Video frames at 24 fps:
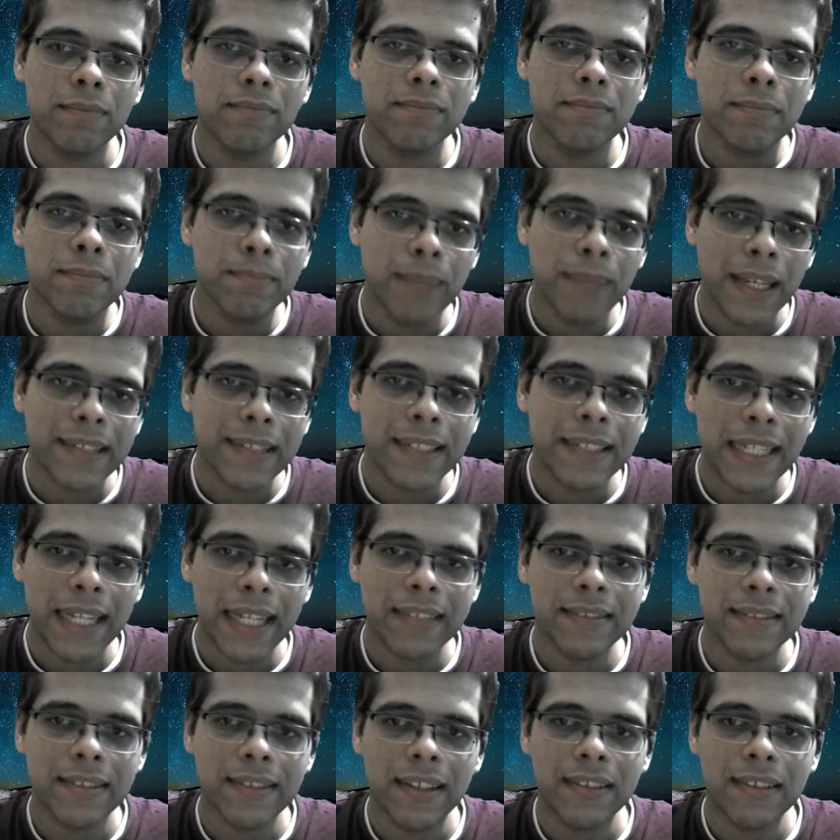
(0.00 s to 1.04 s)
makes less
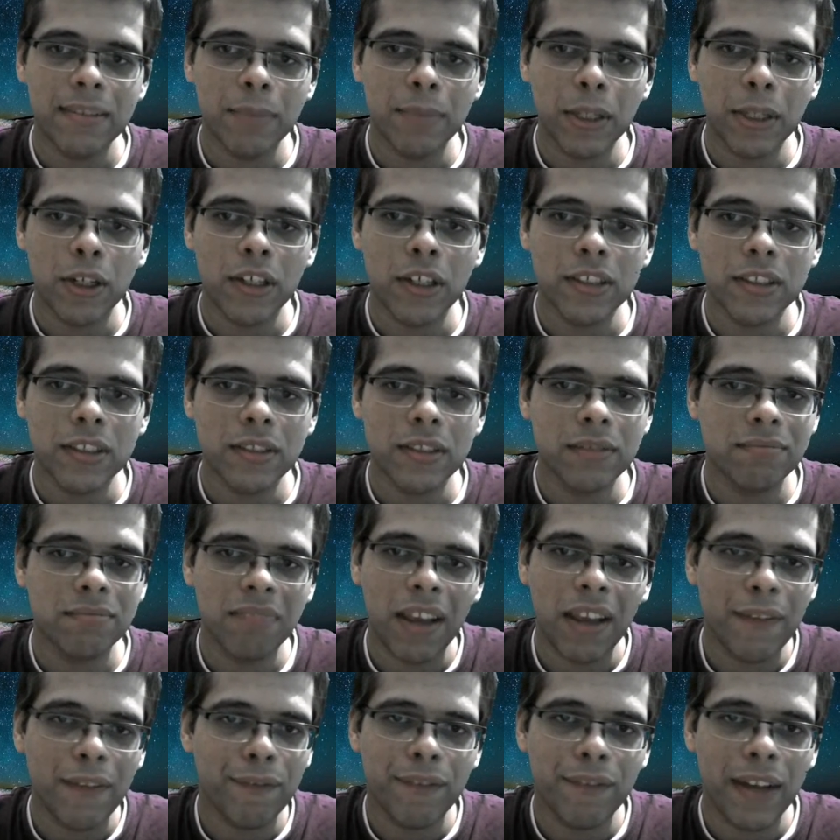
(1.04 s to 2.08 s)
sense because
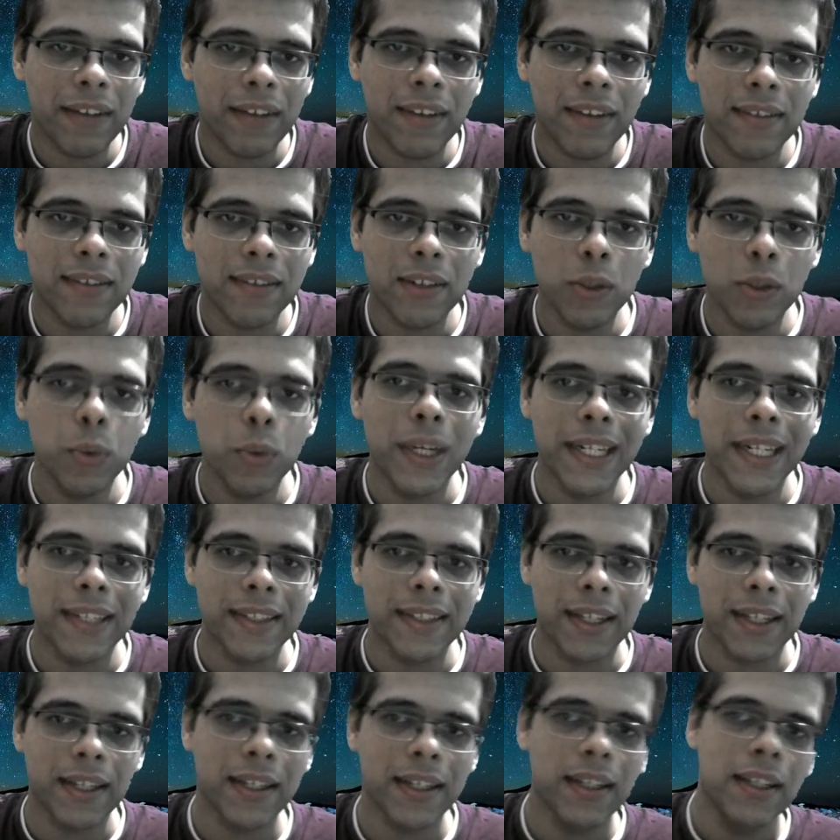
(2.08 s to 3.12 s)
f5 doesn't do
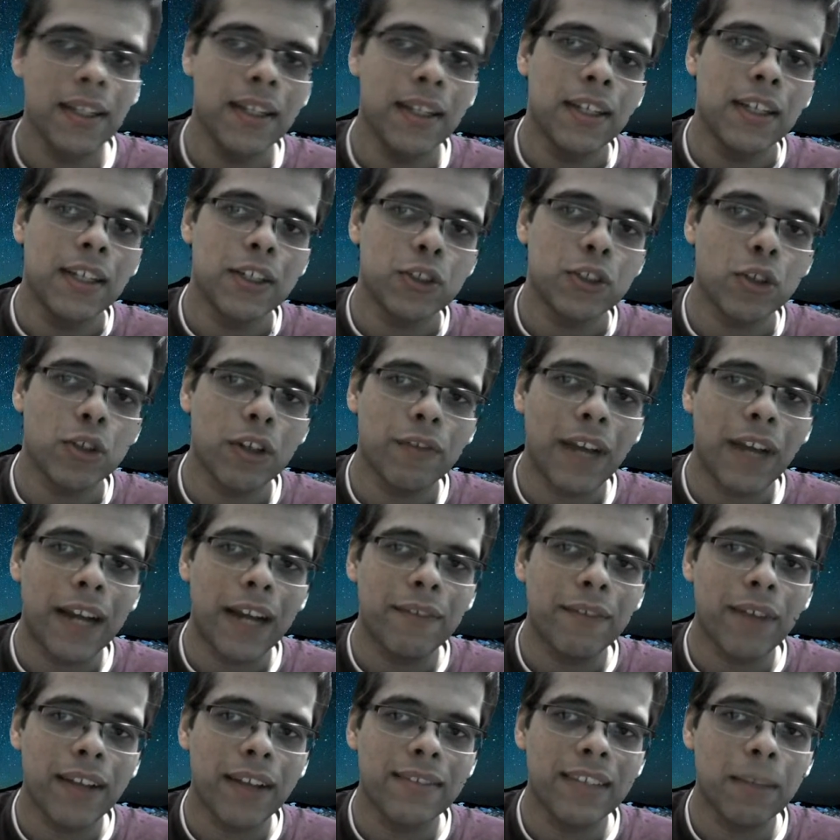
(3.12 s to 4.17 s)
anything. So and
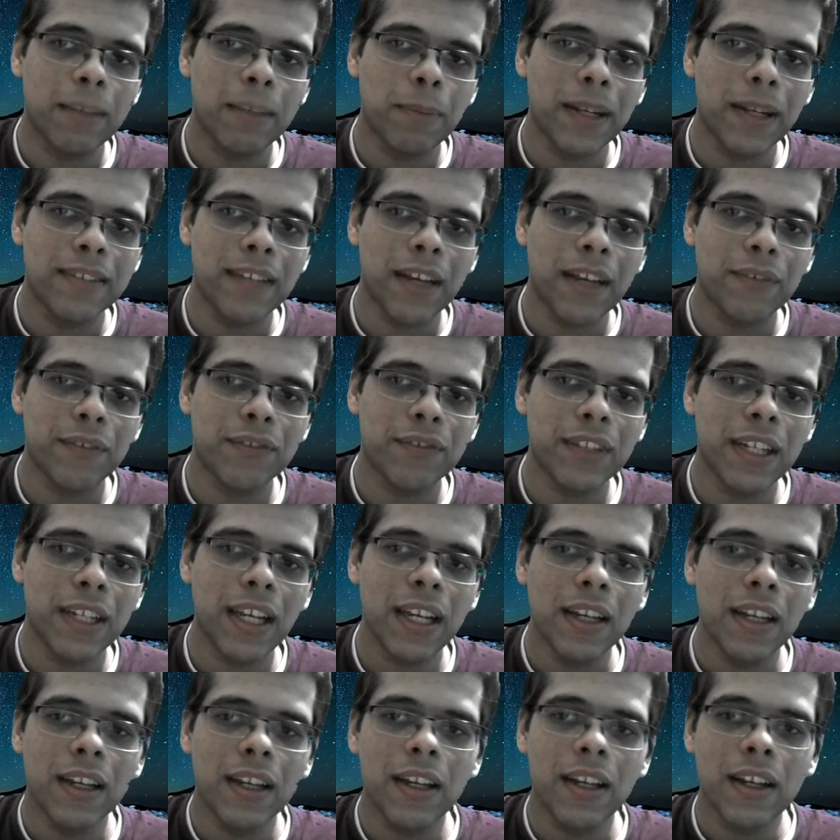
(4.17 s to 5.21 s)
once he plays f3,
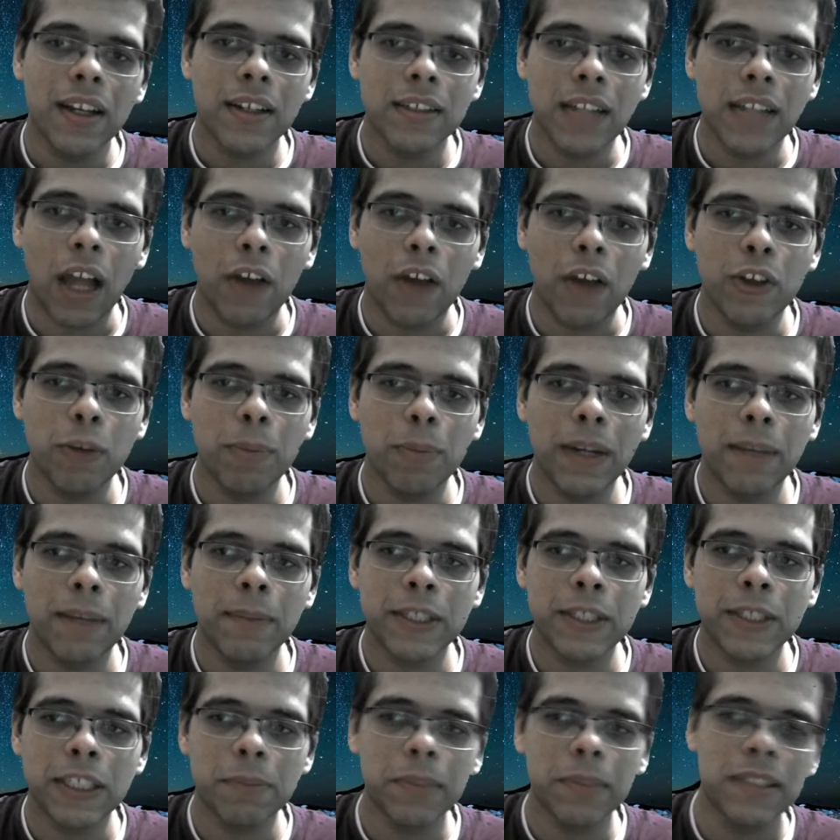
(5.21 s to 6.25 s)
now you play
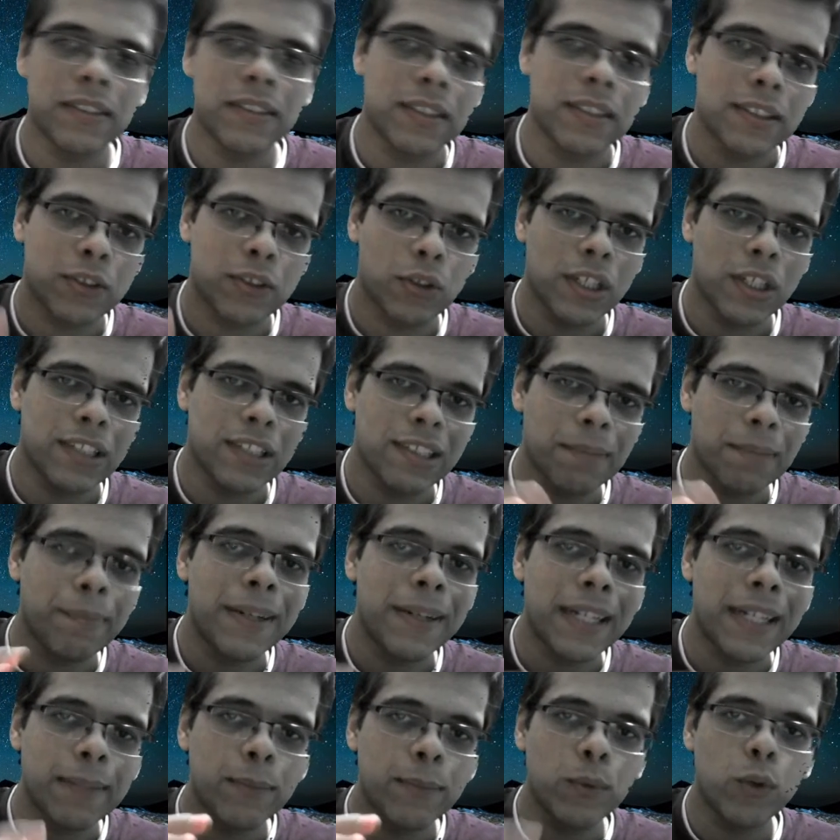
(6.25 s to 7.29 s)
bishop e6. So it's a
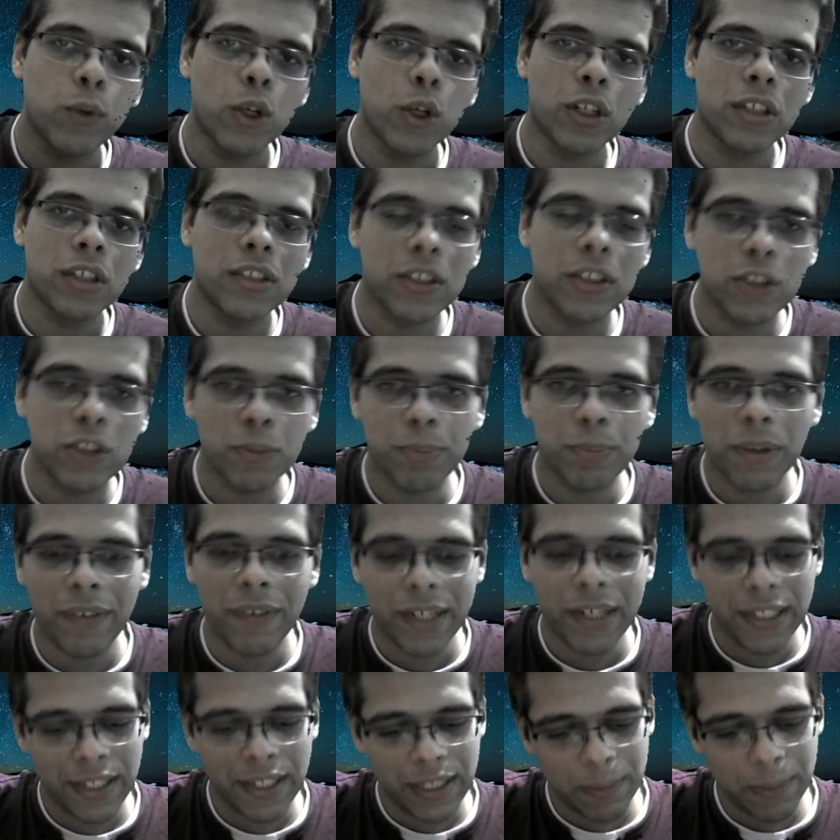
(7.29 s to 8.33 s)
better move order just to
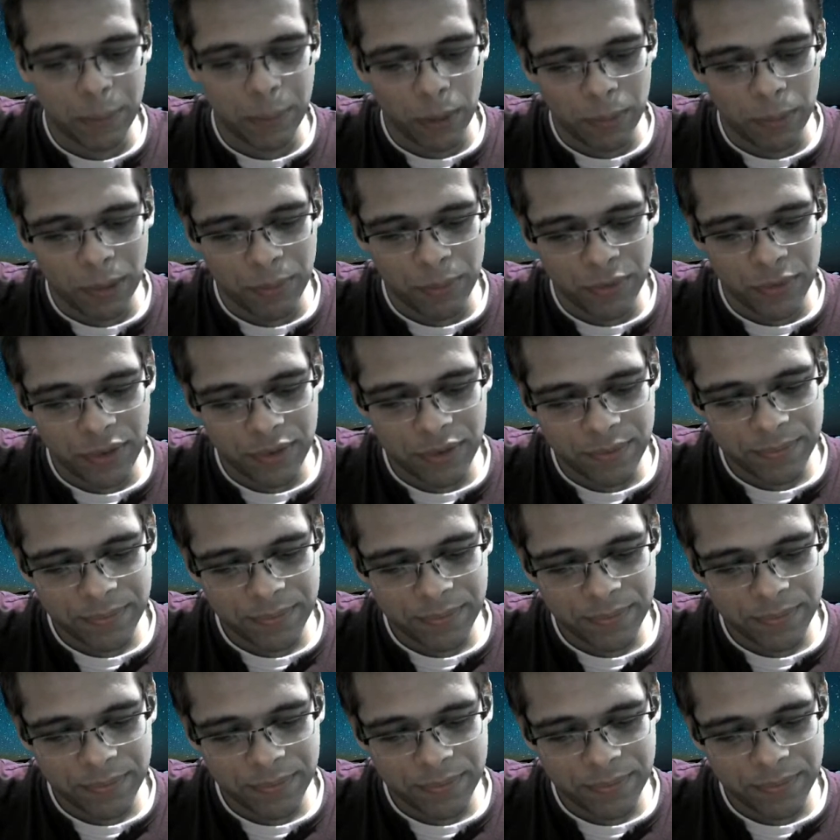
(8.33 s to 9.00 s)
prevent any problems.